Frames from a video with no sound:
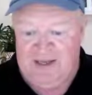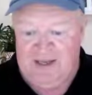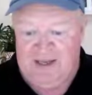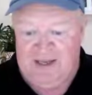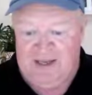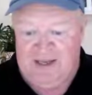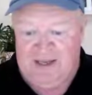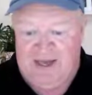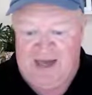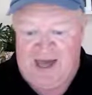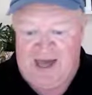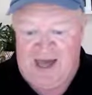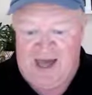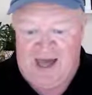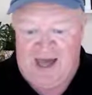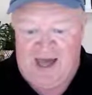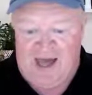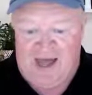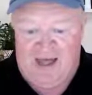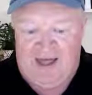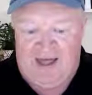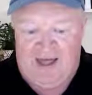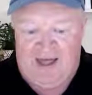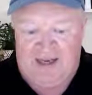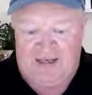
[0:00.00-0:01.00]

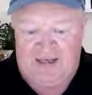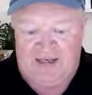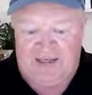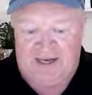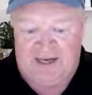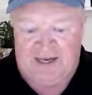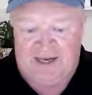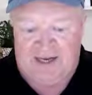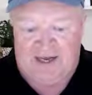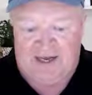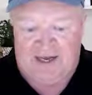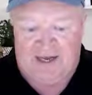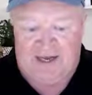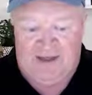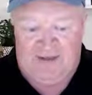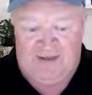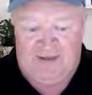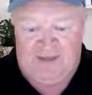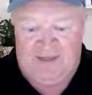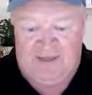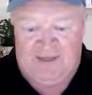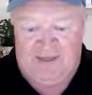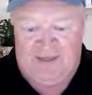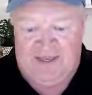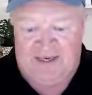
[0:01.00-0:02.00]
and
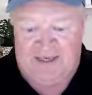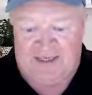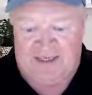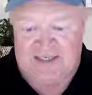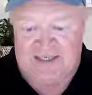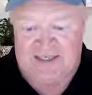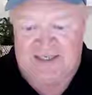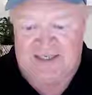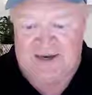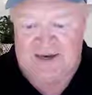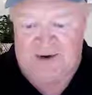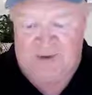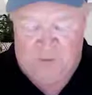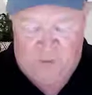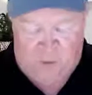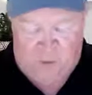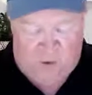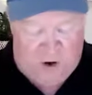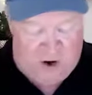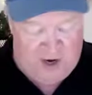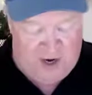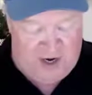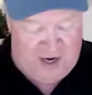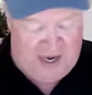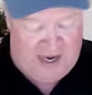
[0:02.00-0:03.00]
this
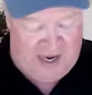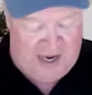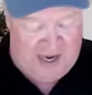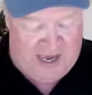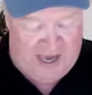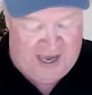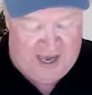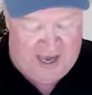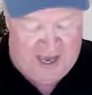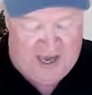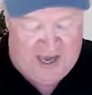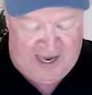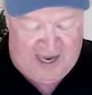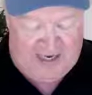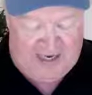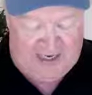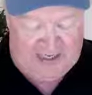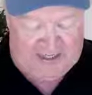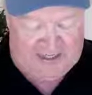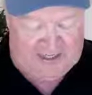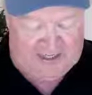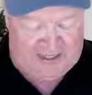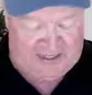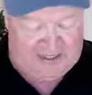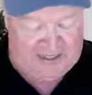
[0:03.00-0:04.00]
one here
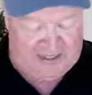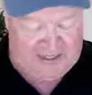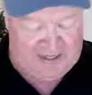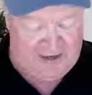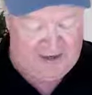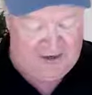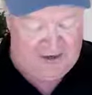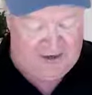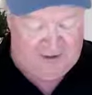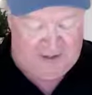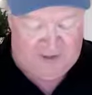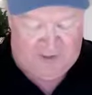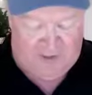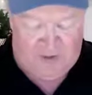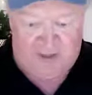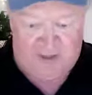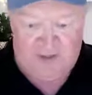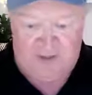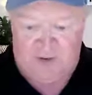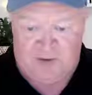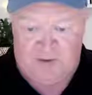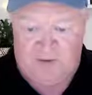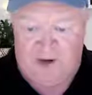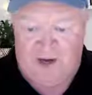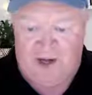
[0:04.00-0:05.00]
is not doing
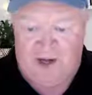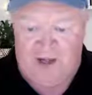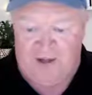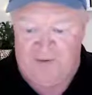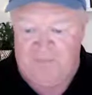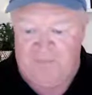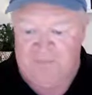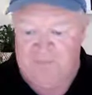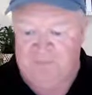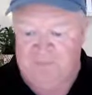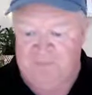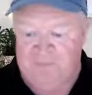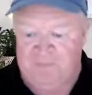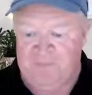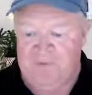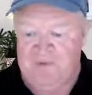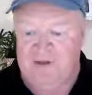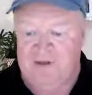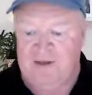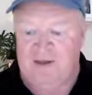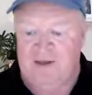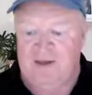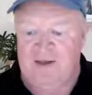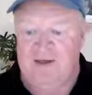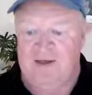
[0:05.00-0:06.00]
too well.
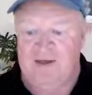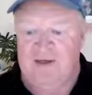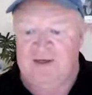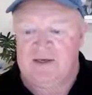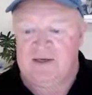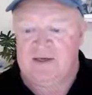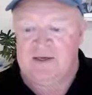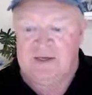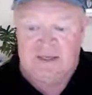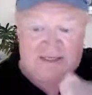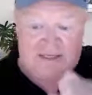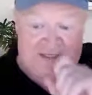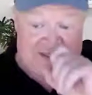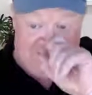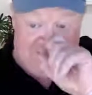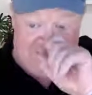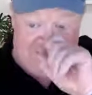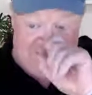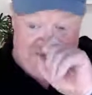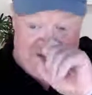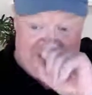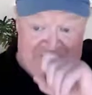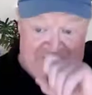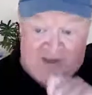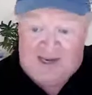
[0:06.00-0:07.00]

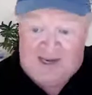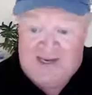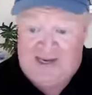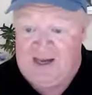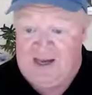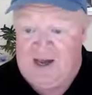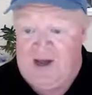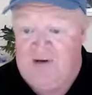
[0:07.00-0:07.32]
So there you go,